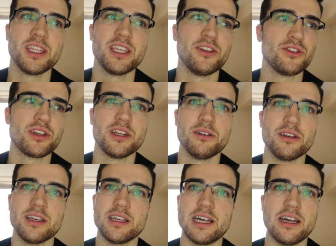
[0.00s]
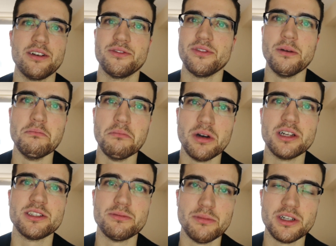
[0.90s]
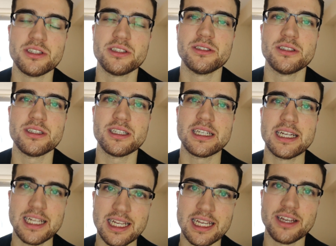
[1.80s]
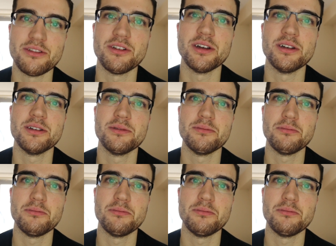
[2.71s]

you're going to have a much, much clearer,